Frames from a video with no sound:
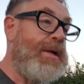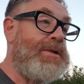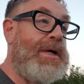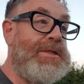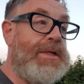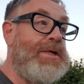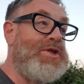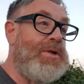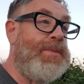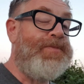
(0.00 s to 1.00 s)

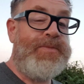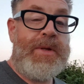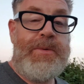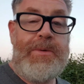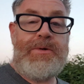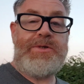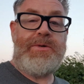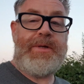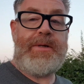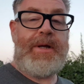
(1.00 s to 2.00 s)
Translation: we want
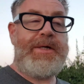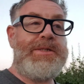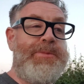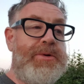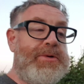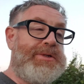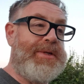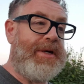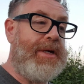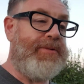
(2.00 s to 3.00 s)
all that nice minerals,
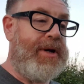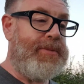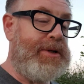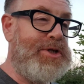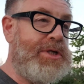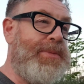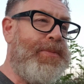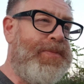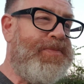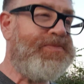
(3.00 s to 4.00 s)
thank you very much.
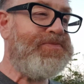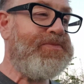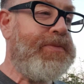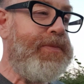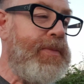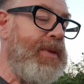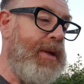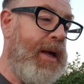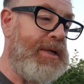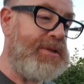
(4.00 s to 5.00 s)

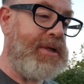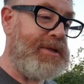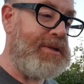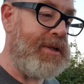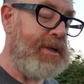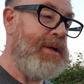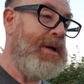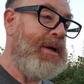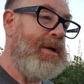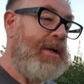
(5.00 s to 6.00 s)
As does
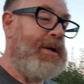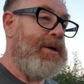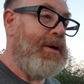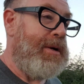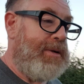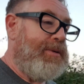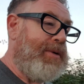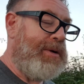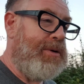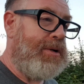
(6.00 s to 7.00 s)

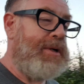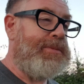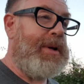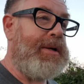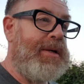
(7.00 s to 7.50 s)
BlackRock and